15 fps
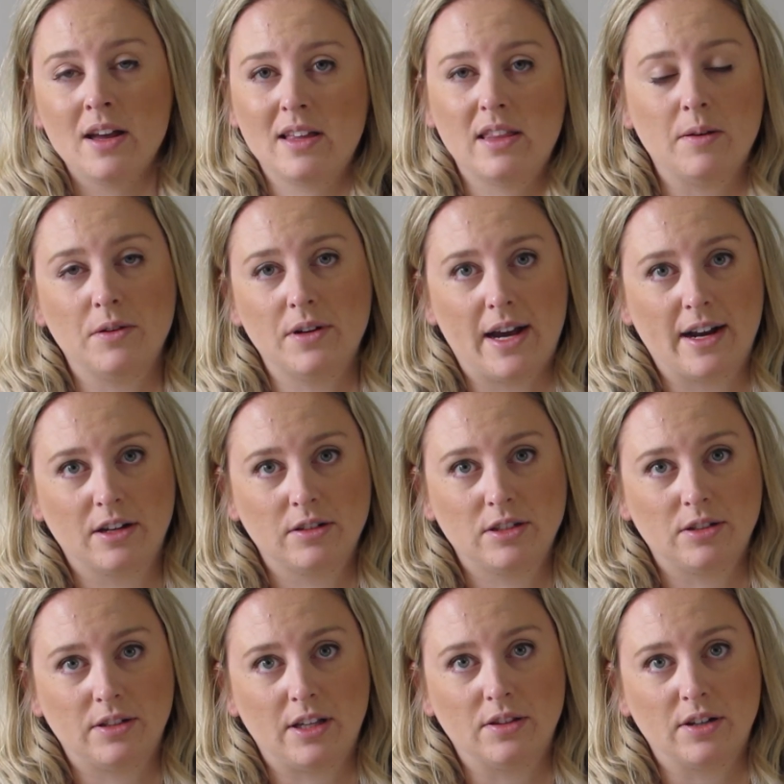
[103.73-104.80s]
They won't
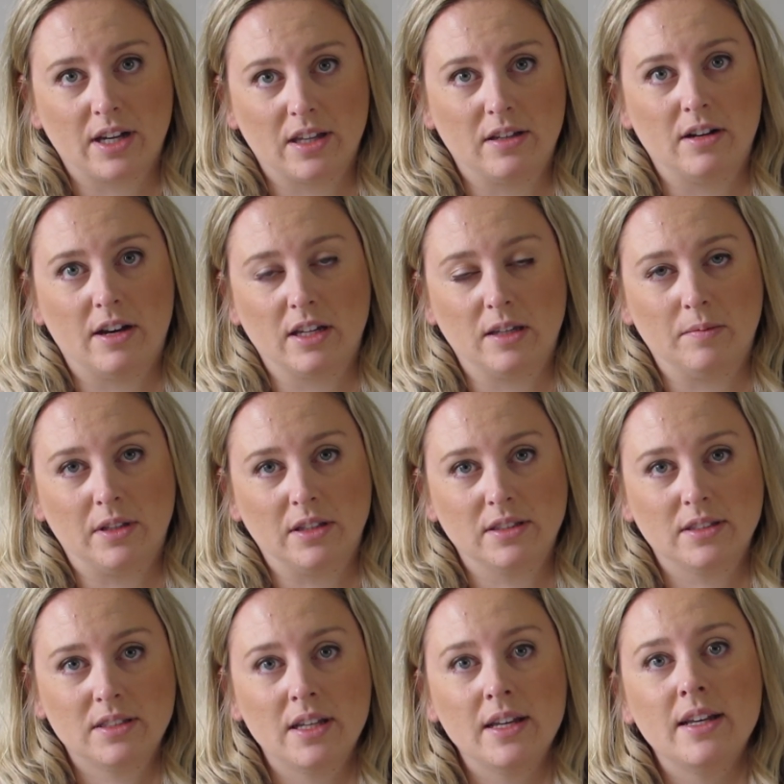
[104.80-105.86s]
actually look at the
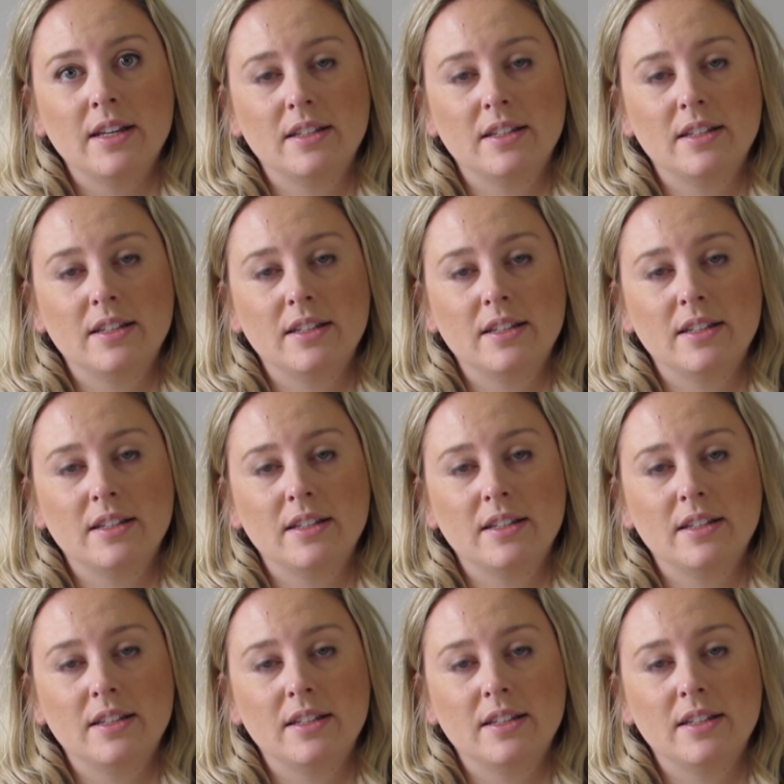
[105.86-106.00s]
documents.